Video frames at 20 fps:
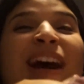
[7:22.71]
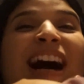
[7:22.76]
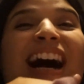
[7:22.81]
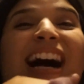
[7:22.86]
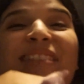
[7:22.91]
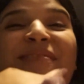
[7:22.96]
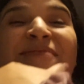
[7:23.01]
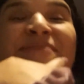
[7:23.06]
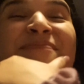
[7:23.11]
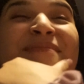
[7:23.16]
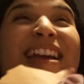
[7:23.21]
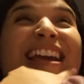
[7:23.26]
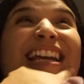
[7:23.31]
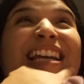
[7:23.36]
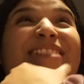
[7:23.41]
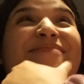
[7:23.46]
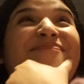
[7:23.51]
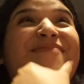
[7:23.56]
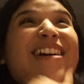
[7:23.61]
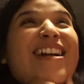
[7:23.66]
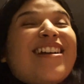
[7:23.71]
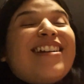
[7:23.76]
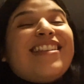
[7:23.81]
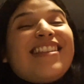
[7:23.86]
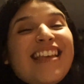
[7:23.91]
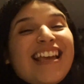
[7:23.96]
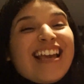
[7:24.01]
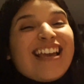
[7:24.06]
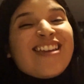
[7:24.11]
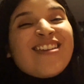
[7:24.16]
mommy, make it better
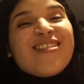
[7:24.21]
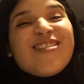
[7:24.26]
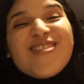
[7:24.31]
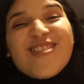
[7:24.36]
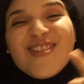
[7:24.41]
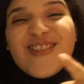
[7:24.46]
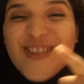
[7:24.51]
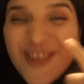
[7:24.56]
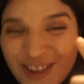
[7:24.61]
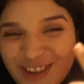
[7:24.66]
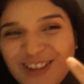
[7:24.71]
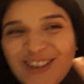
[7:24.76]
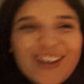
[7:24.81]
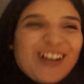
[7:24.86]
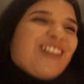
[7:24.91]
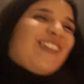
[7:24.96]
than you.